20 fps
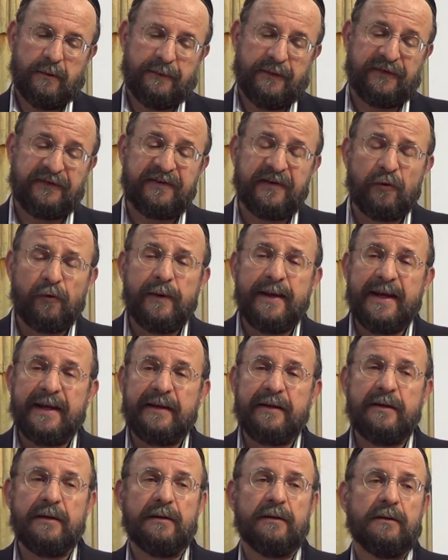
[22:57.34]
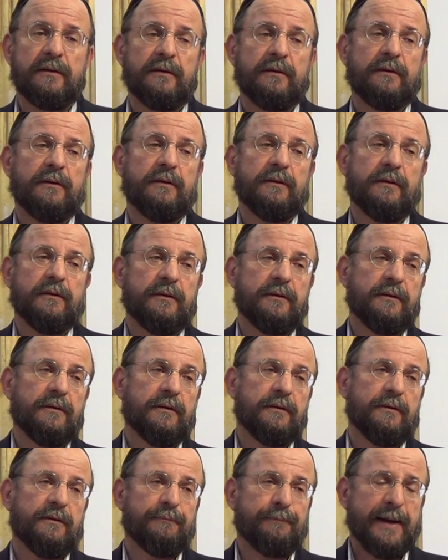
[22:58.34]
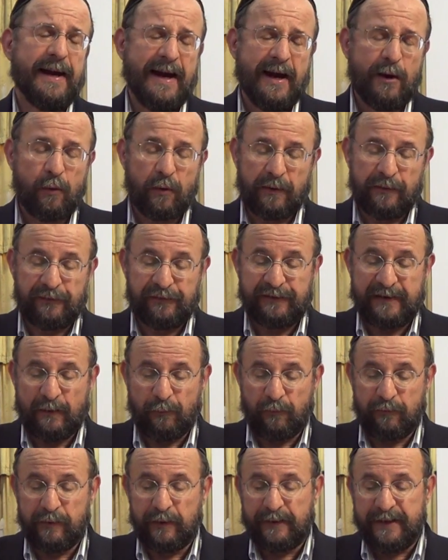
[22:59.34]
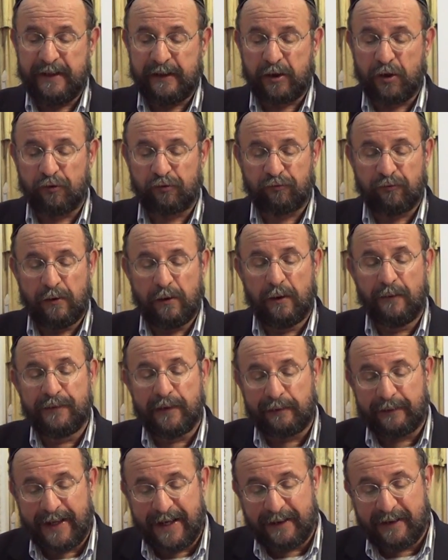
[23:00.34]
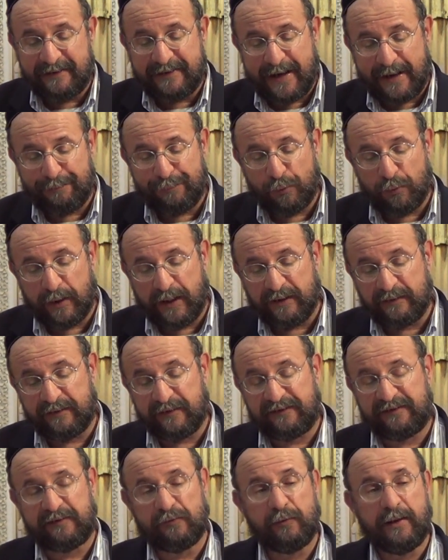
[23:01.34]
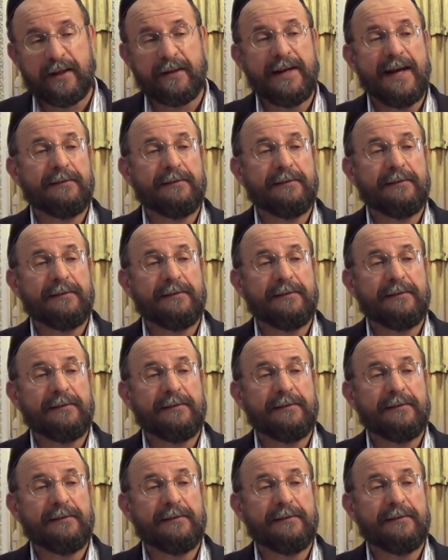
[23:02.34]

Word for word: The Syrian powers that were really in control of the land at that point, the Syrian